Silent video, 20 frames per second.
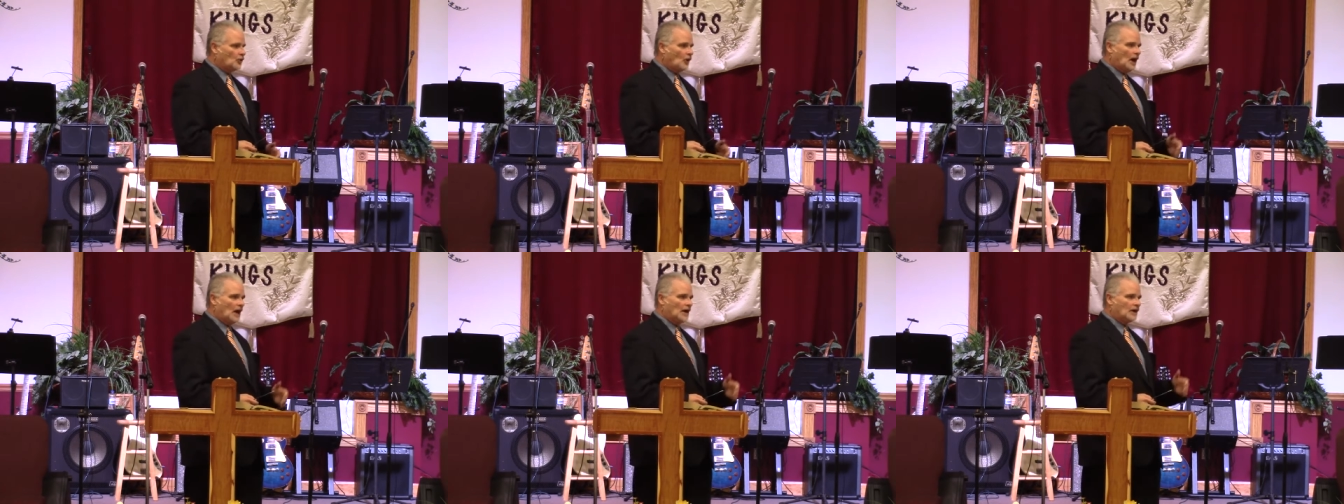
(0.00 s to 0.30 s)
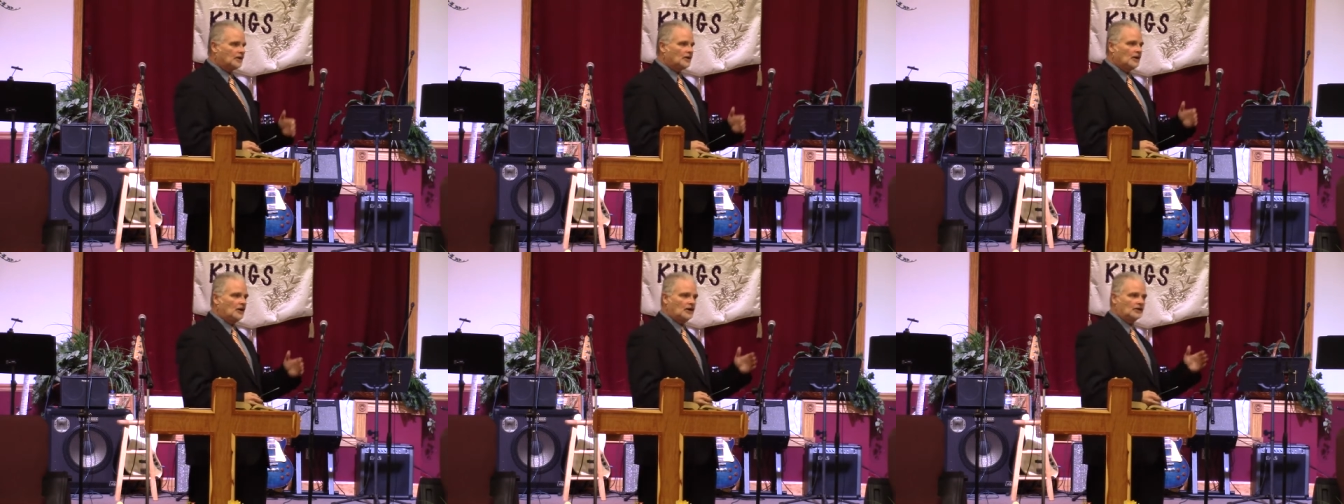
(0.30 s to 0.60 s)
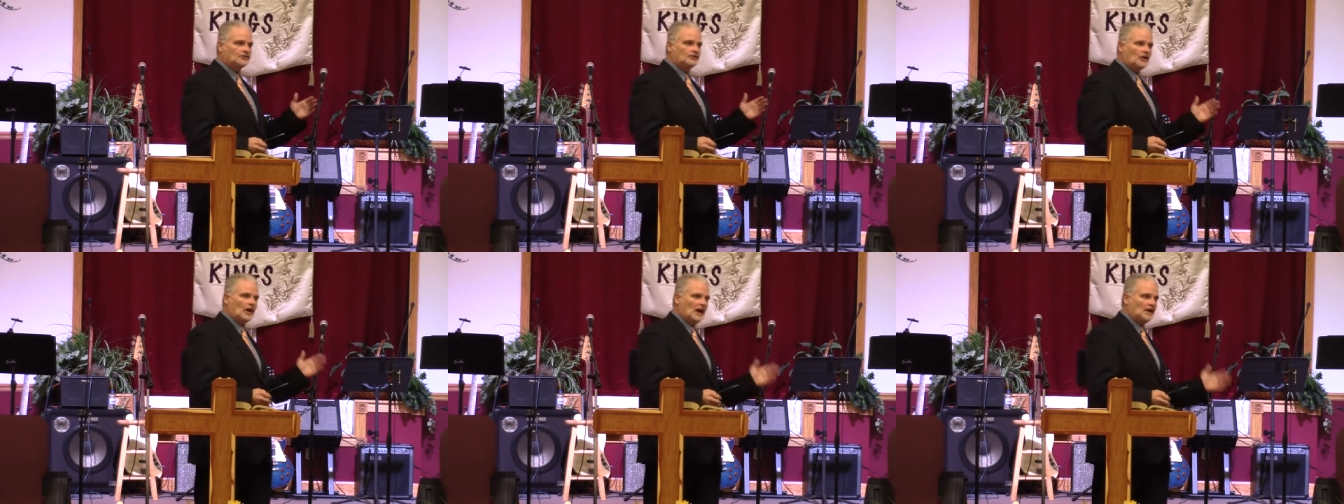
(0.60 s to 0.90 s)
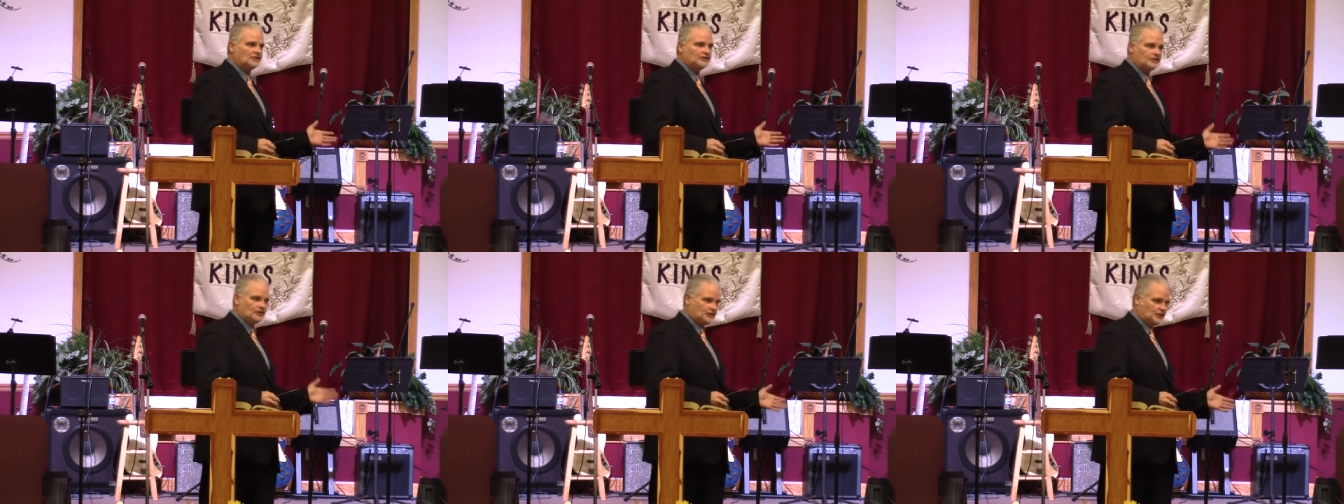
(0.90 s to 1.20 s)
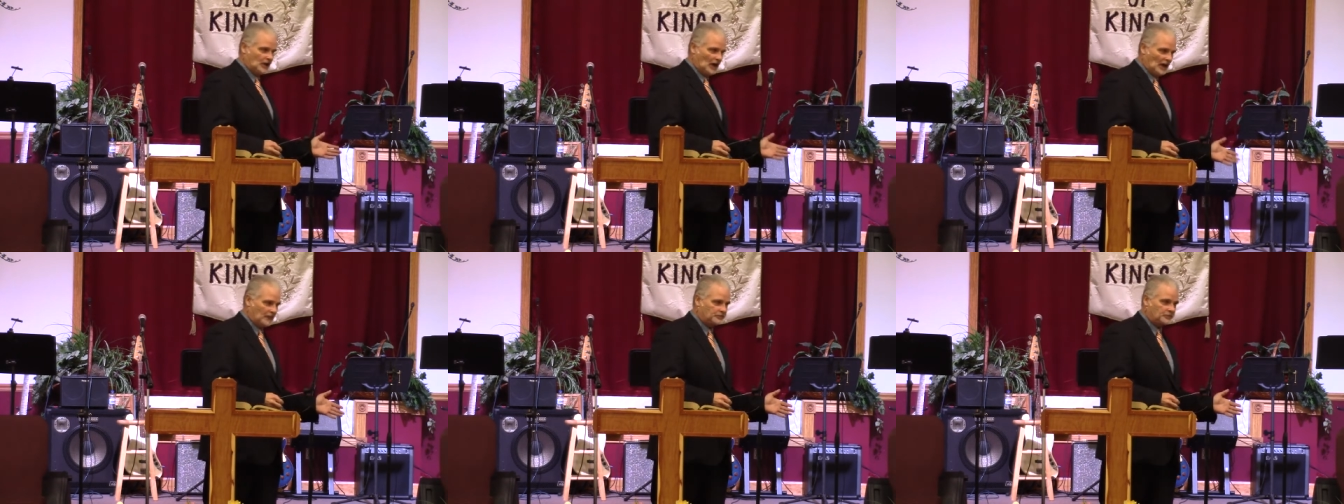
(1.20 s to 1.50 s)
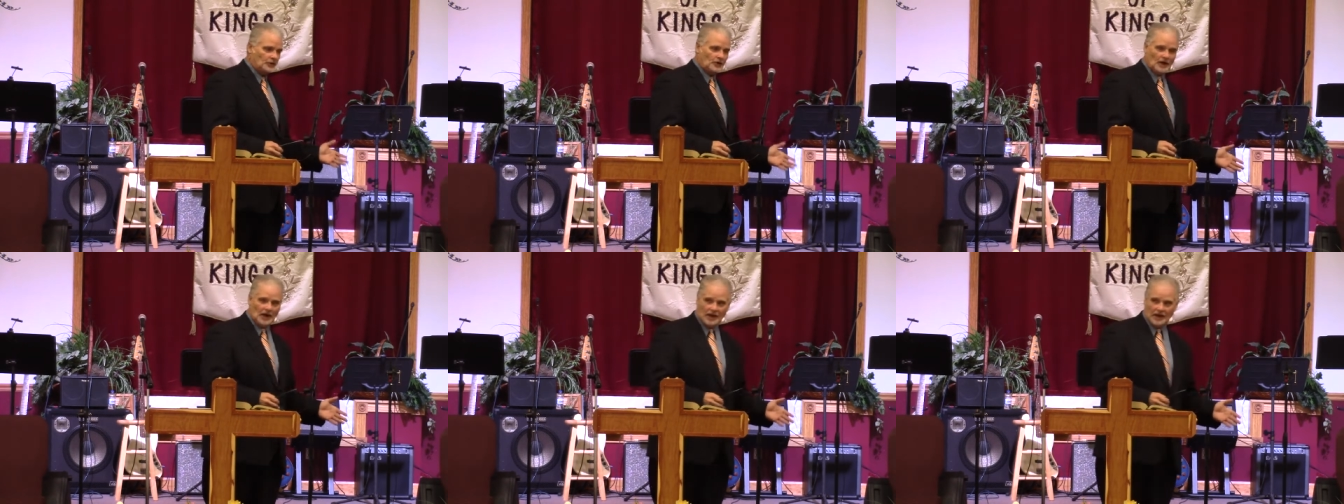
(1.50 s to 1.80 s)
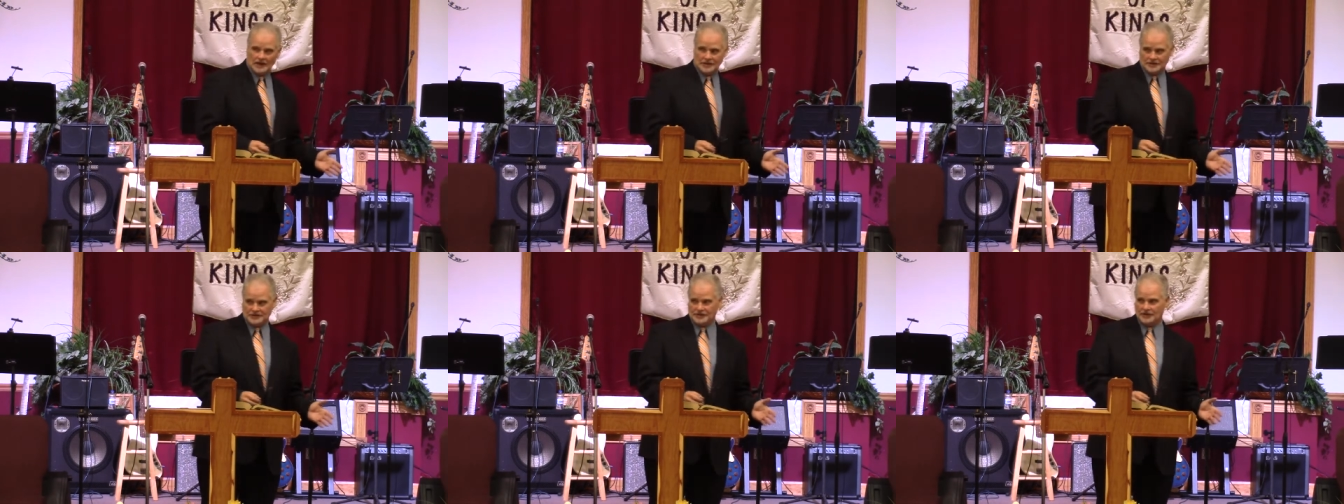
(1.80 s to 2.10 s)
quite a contrast to chapter
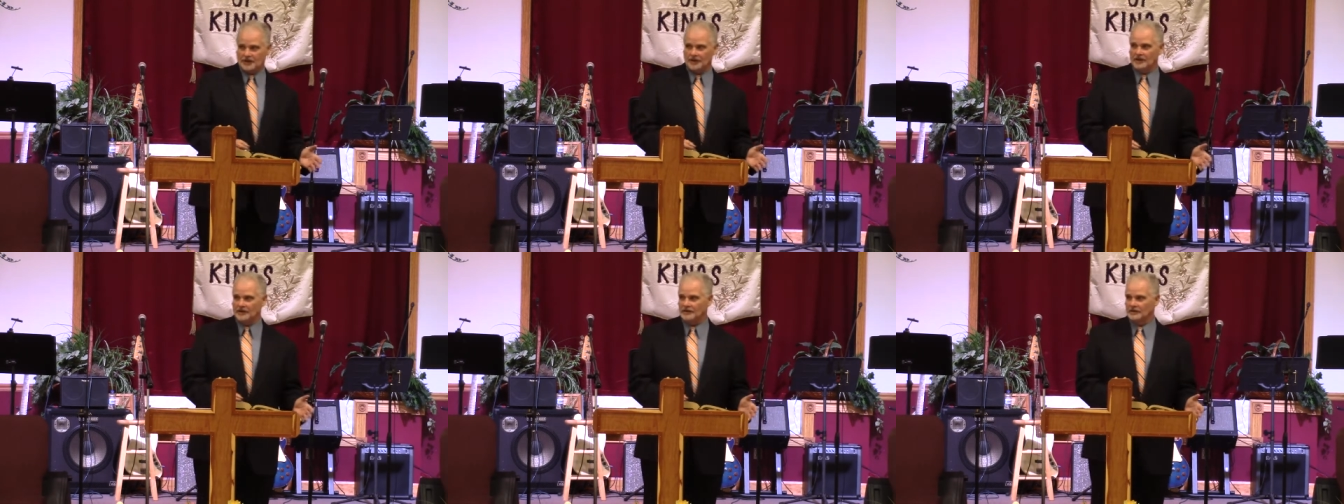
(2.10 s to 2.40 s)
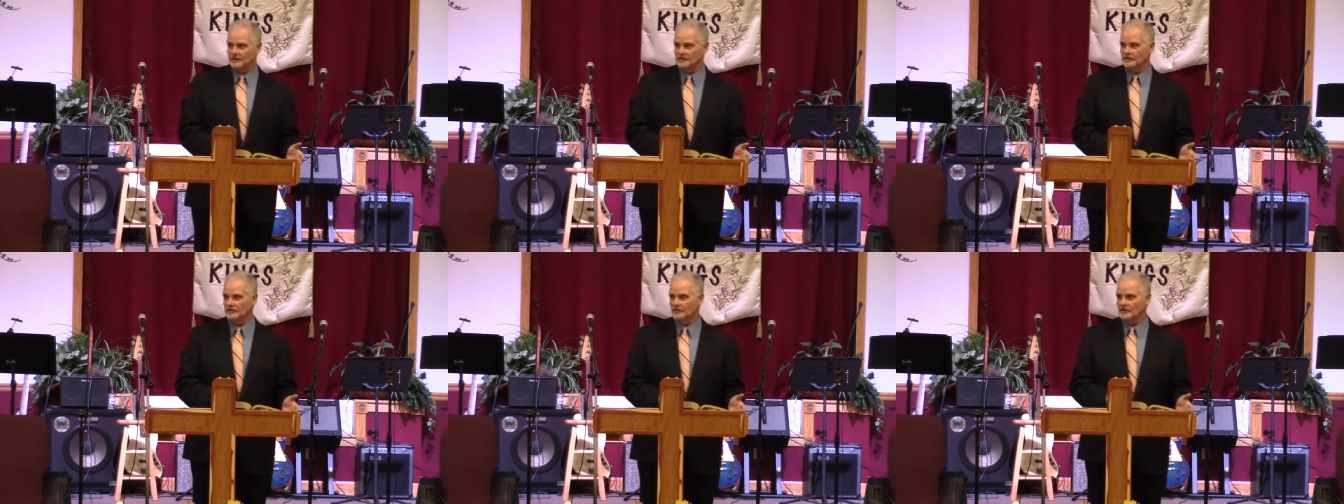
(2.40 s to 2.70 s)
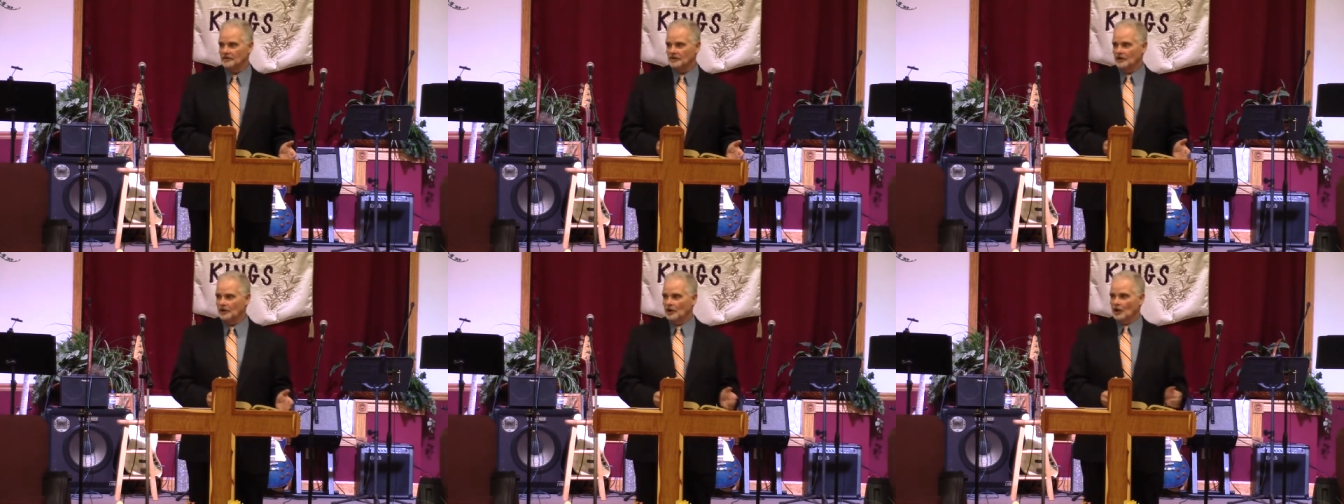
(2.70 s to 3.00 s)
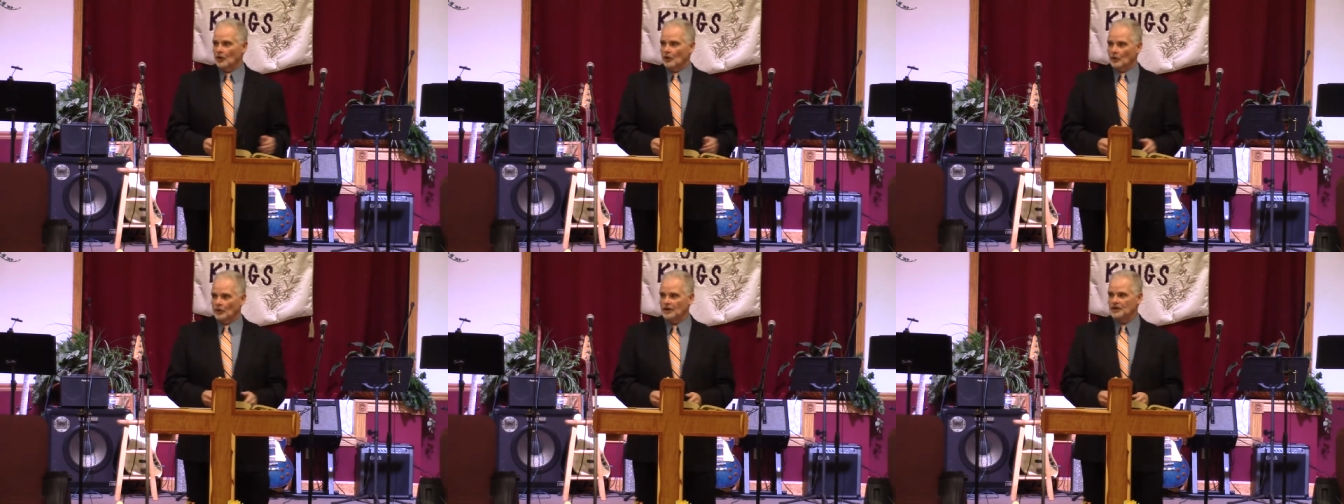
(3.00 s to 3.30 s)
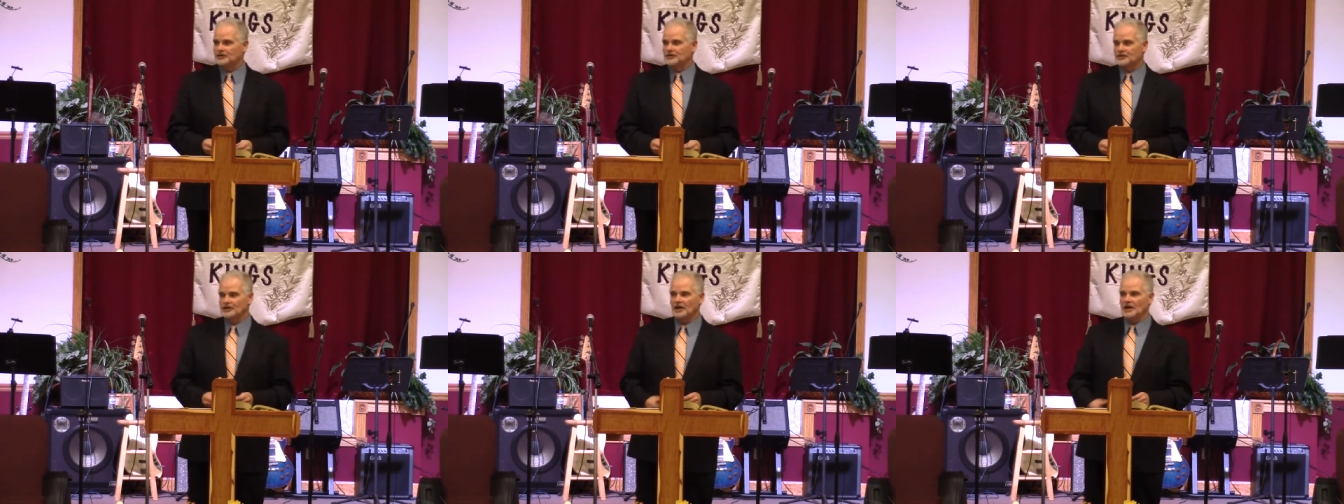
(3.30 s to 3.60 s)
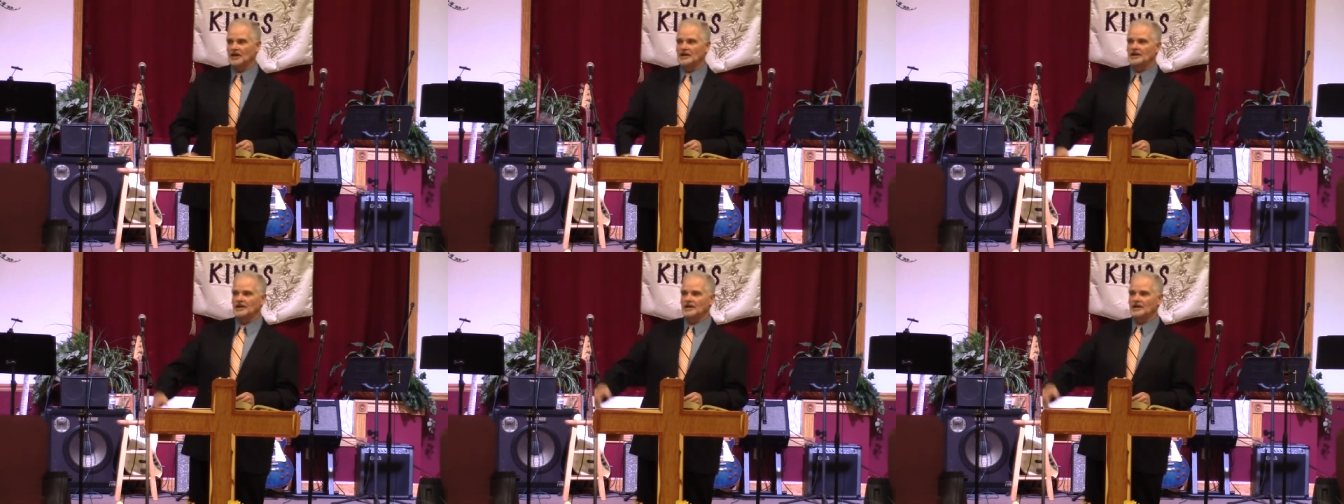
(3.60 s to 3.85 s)
18. We see an